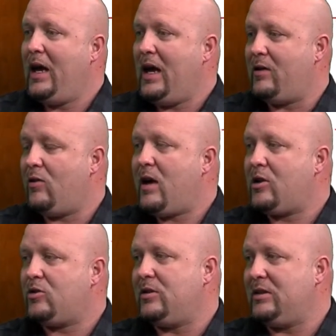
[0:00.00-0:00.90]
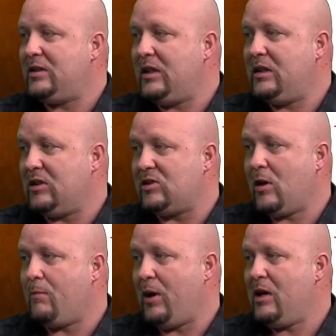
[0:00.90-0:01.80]
And they're actually seeing in
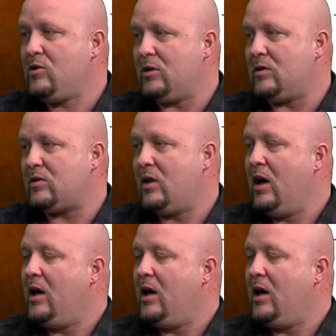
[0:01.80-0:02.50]
some patients